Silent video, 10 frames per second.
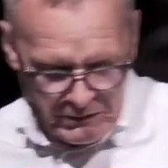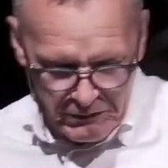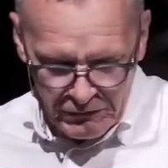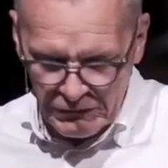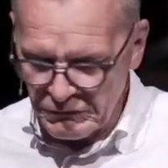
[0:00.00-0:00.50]

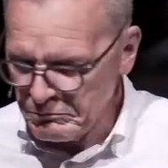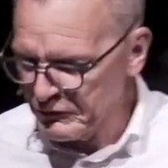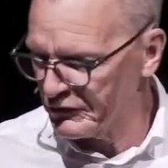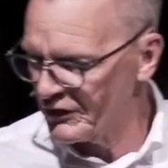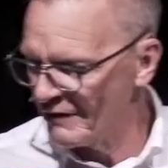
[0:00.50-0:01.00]
it's
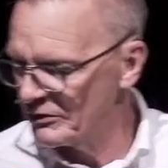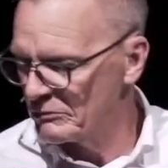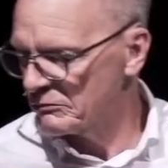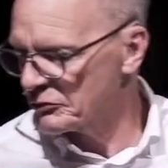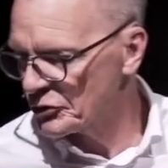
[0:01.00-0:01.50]

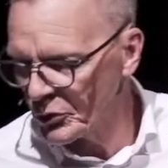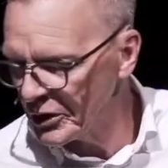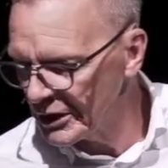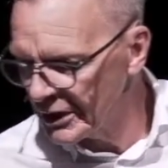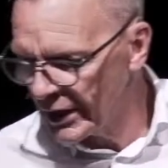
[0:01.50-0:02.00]

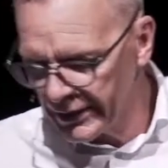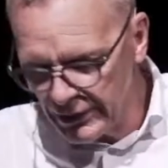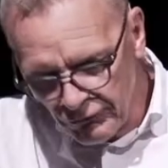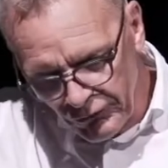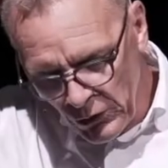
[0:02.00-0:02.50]
7:30 and I
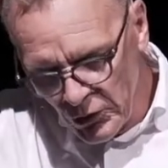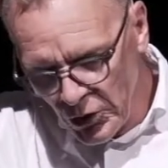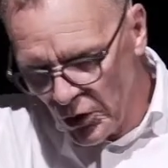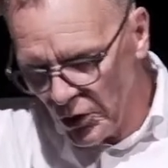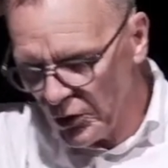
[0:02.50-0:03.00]
get a phone
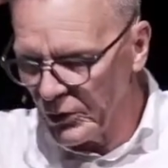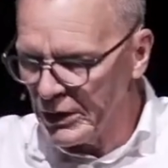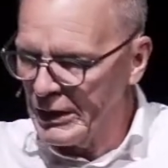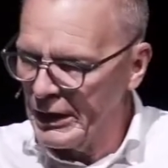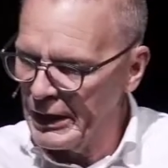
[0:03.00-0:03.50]
call
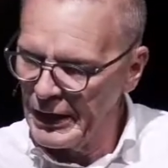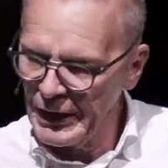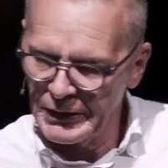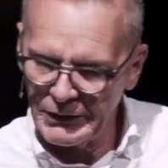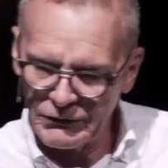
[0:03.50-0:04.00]

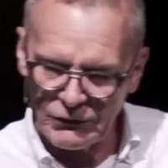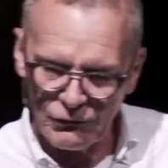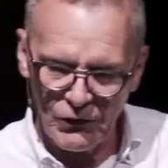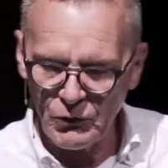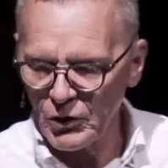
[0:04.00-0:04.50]
and it's a
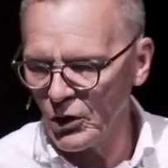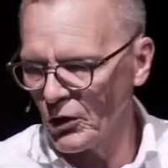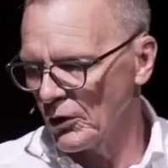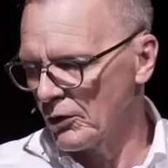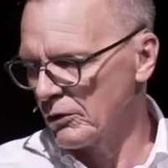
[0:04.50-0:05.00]
phone
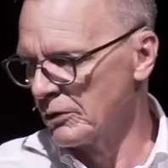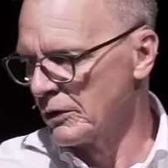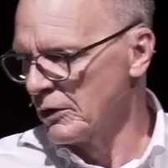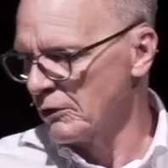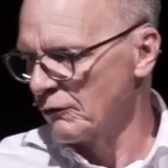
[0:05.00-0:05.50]
call
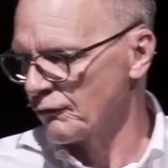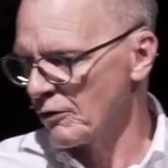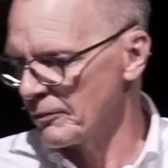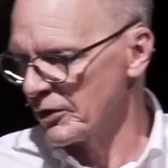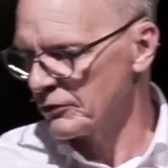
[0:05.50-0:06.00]

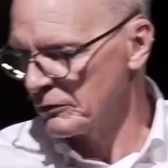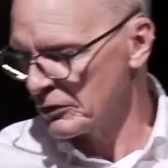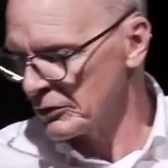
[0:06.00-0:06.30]
from the